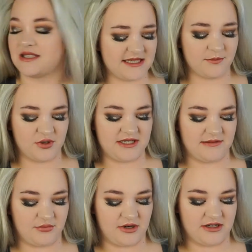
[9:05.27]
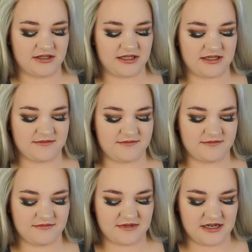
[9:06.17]
Disappointing product
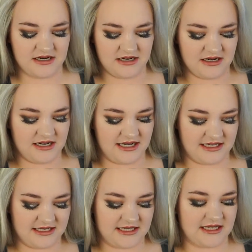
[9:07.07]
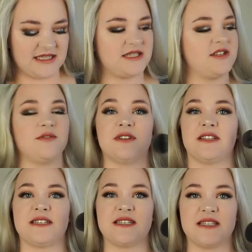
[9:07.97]
is this dude.
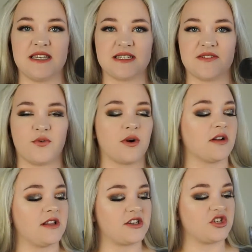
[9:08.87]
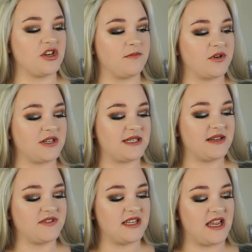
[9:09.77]
This is the Sephora collection number
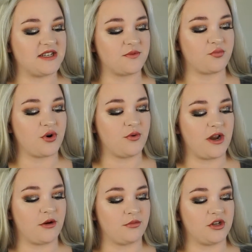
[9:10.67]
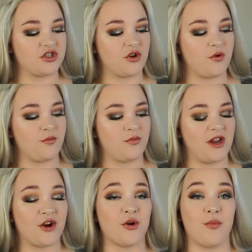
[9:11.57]
78 Pro Airbrush
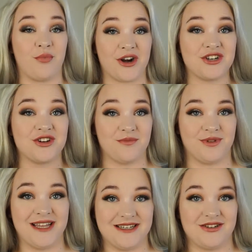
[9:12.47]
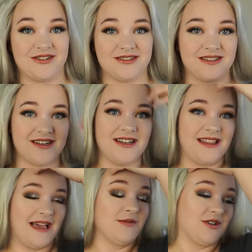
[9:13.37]
Blender.
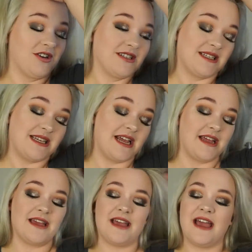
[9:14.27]
That was hard to say.